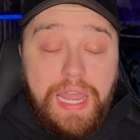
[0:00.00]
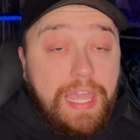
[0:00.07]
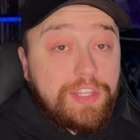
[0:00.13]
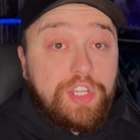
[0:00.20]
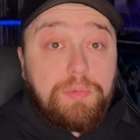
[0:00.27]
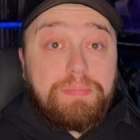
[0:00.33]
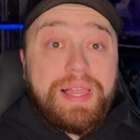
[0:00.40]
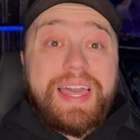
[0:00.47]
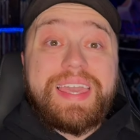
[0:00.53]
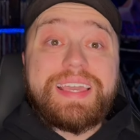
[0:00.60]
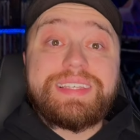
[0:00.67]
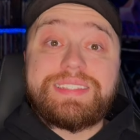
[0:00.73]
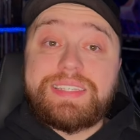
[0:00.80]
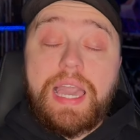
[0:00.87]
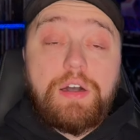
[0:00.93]
And you're playing
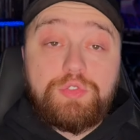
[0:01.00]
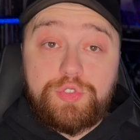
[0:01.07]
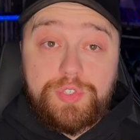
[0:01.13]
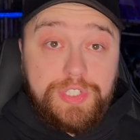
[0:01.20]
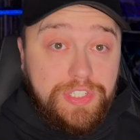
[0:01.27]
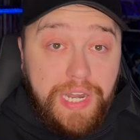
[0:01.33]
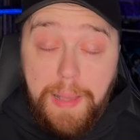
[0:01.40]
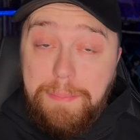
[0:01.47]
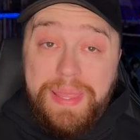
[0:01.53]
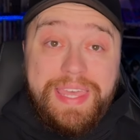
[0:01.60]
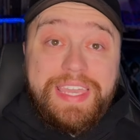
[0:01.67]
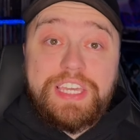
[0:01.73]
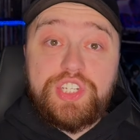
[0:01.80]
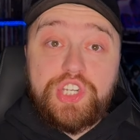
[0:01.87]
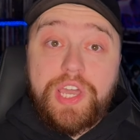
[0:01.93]
a scoundrel. You're not
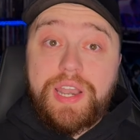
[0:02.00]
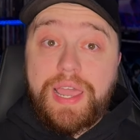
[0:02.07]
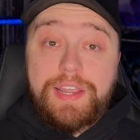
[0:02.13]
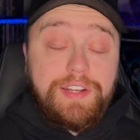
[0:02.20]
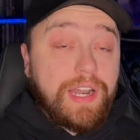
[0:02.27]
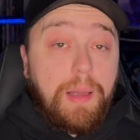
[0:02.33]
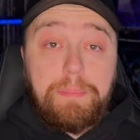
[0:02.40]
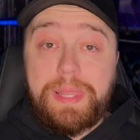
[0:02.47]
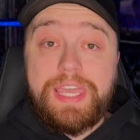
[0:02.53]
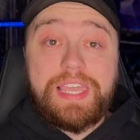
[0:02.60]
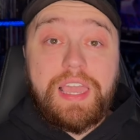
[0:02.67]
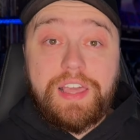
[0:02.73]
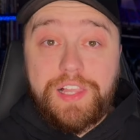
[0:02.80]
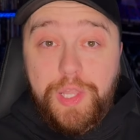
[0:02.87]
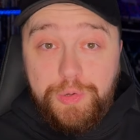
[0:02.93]
playing a Jedi. You're not playing
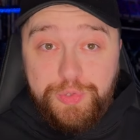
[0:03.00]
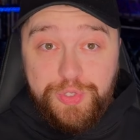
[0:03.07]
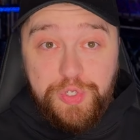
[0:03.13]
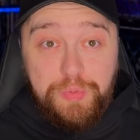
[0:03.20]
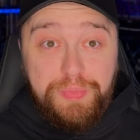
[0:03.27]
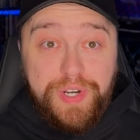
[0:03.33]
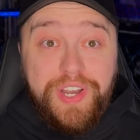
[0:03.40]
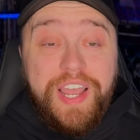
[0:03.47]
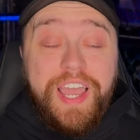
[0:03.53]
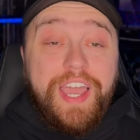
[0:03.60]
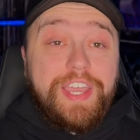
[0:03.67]
a clone trooper.